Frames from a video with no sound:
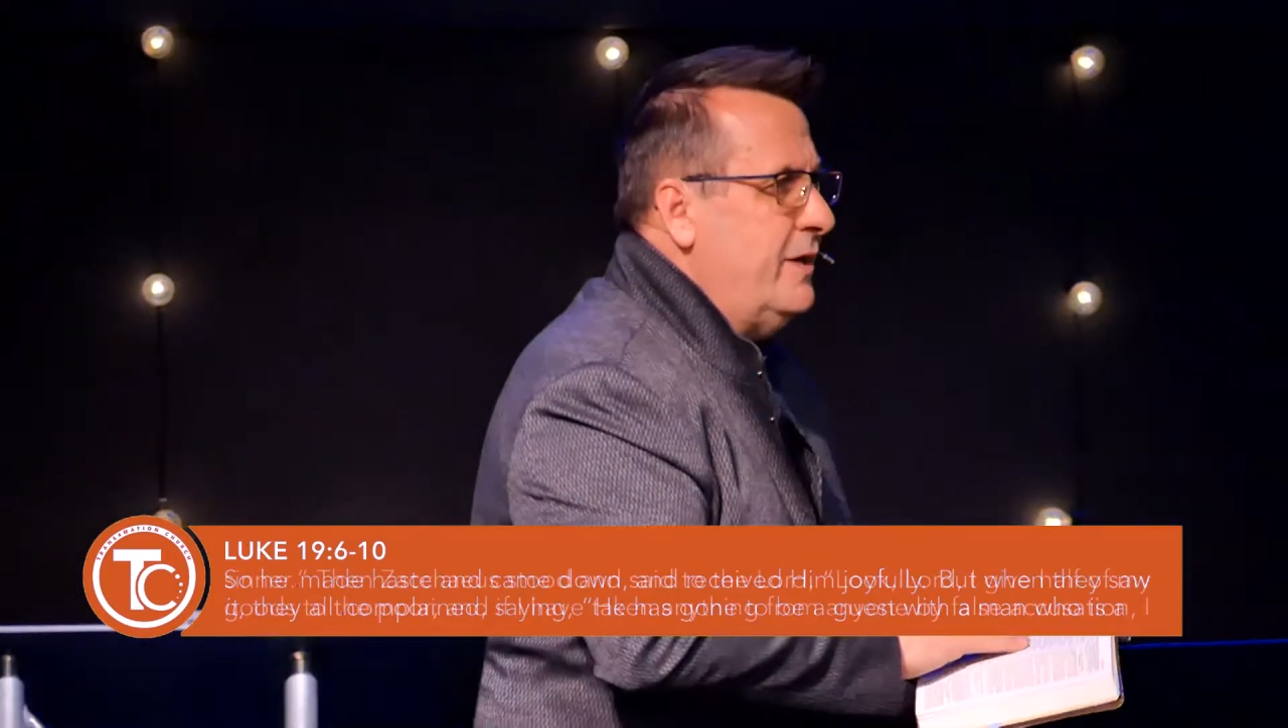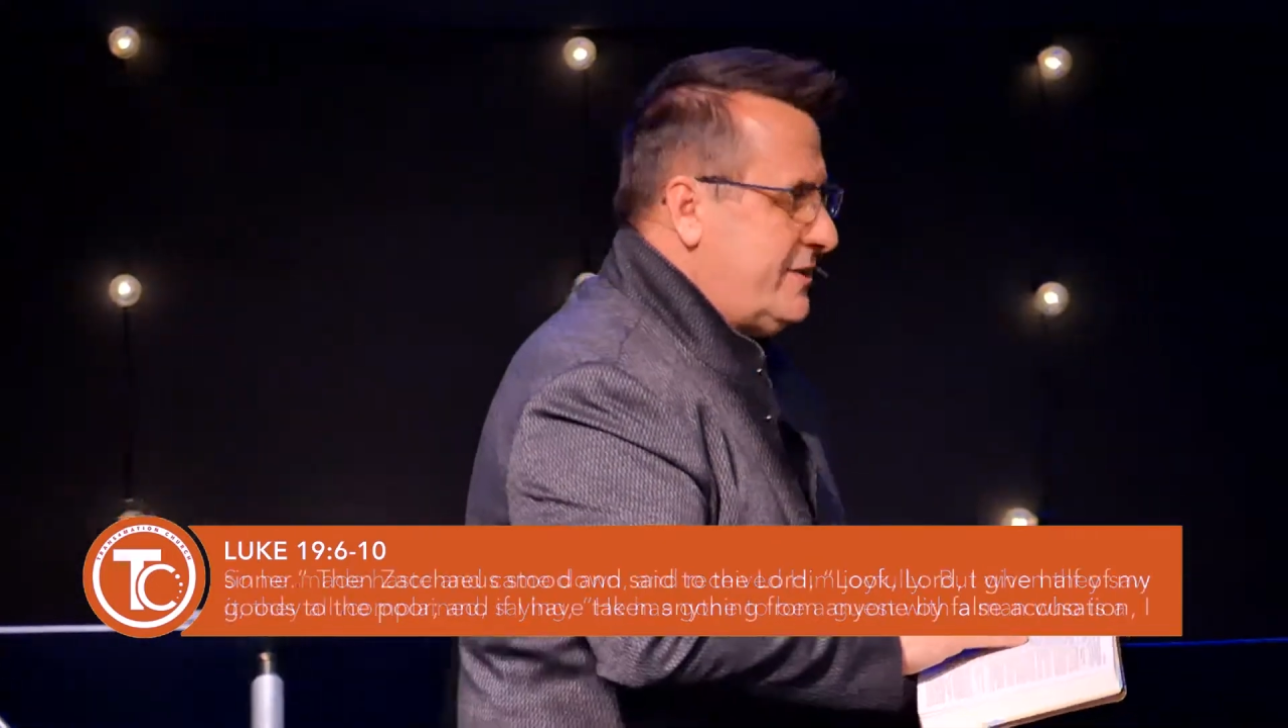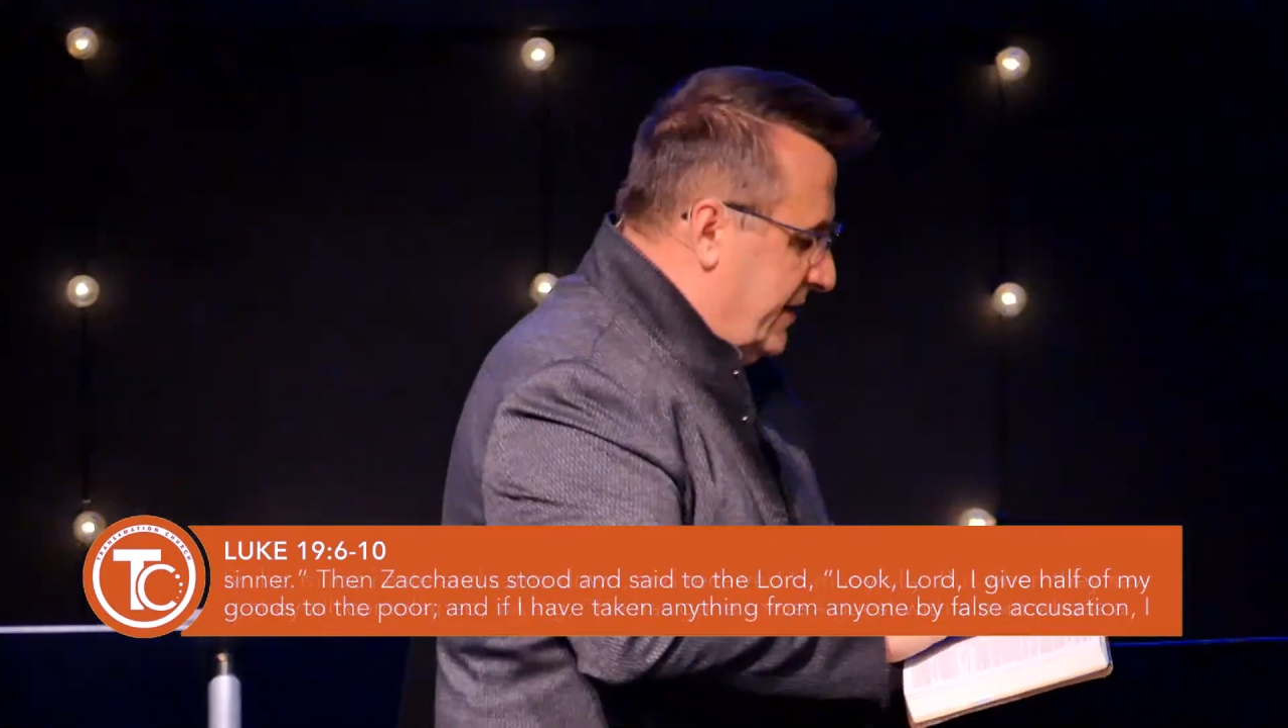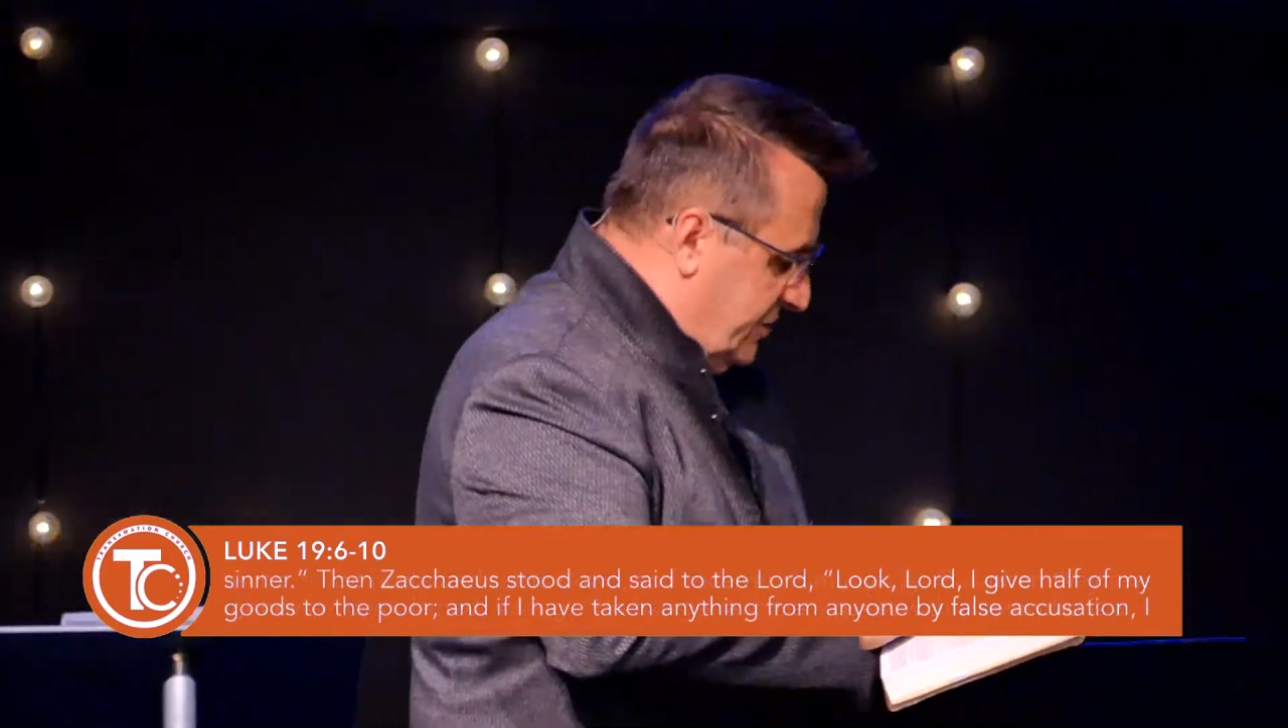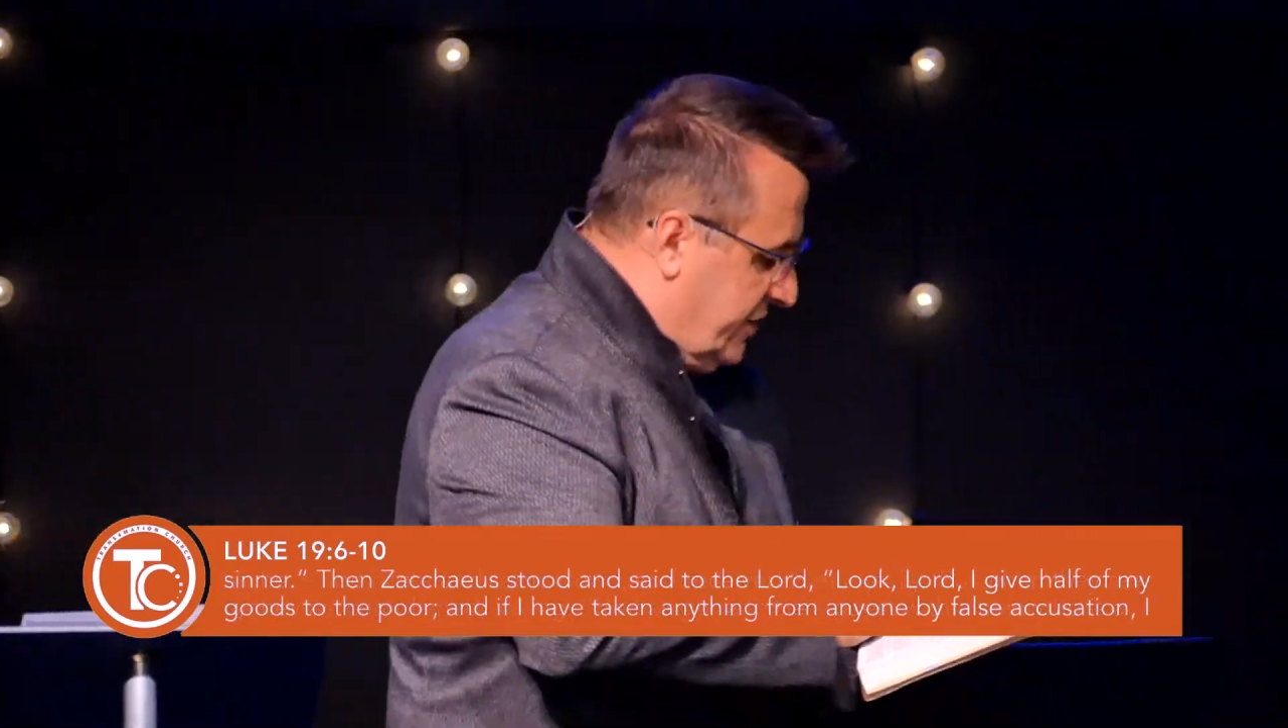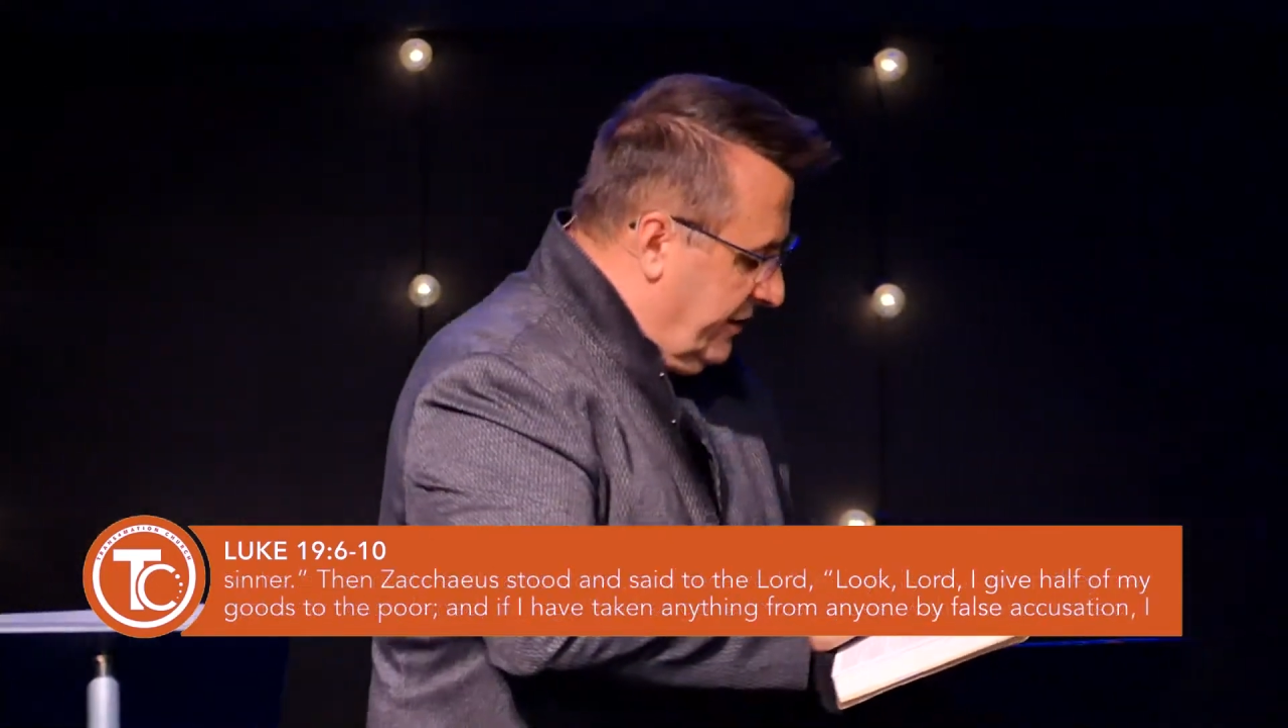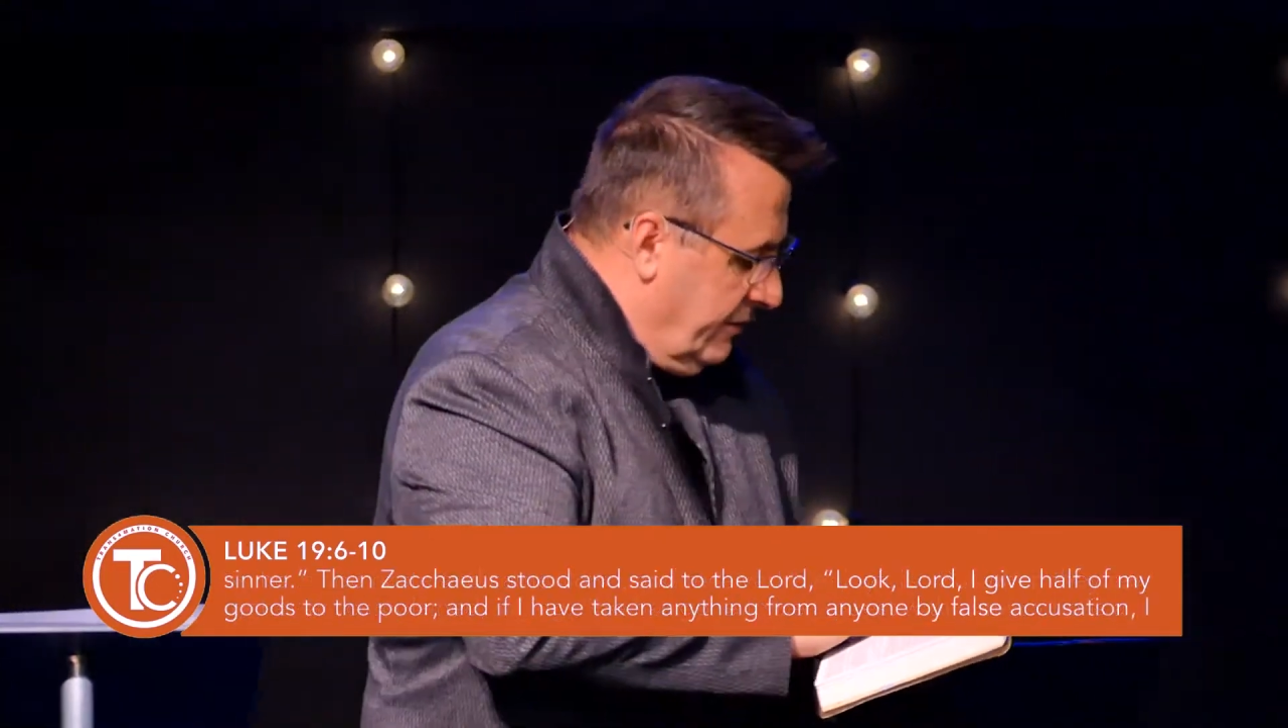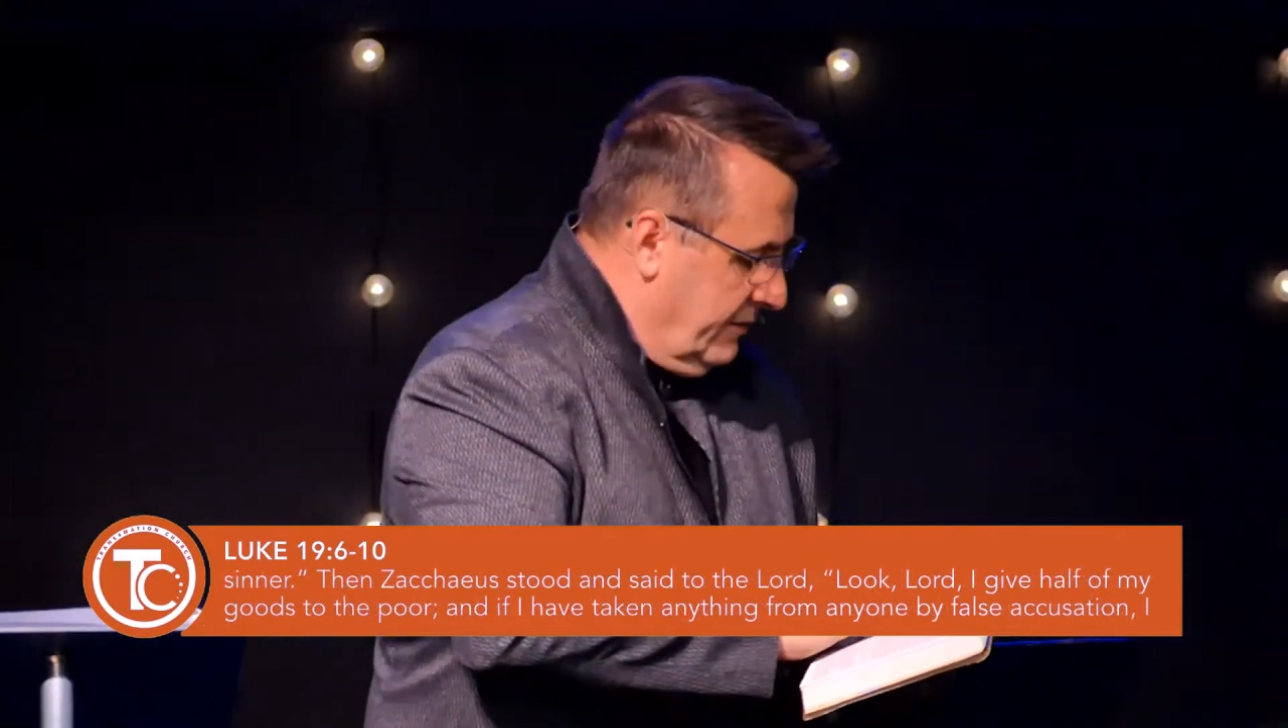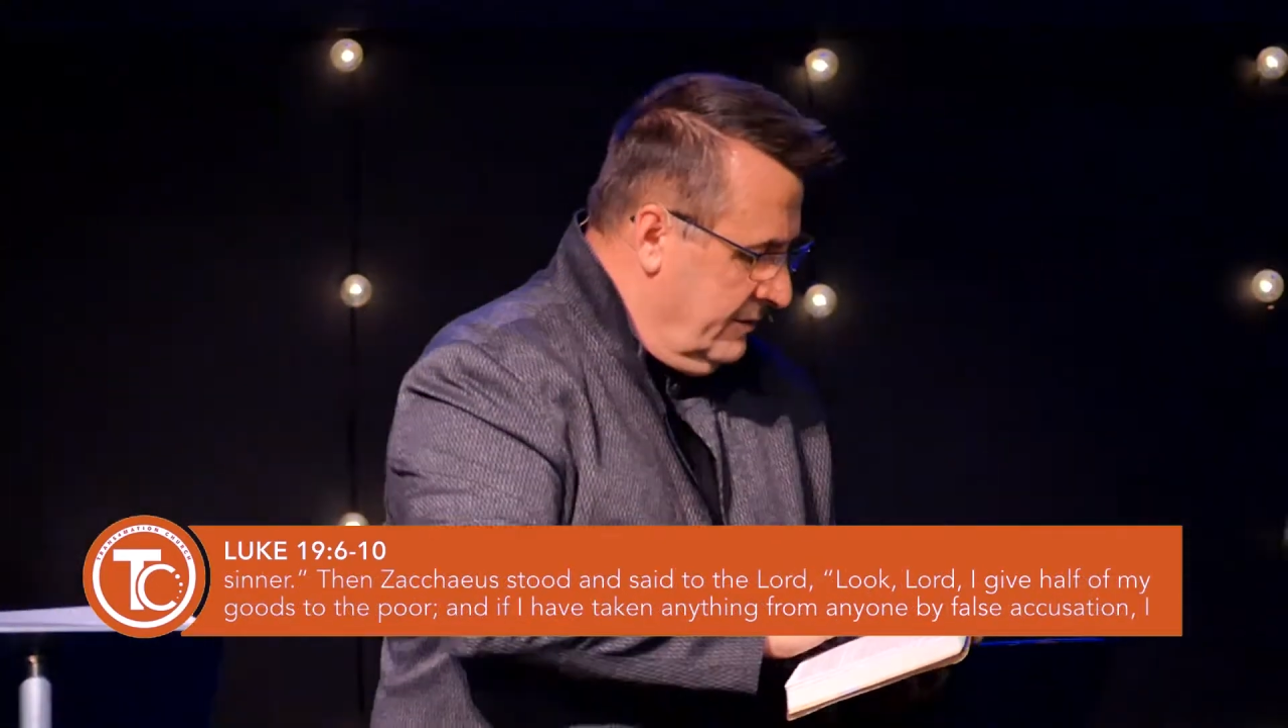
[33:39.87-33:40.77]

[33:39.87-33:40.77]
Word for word: is a sinner.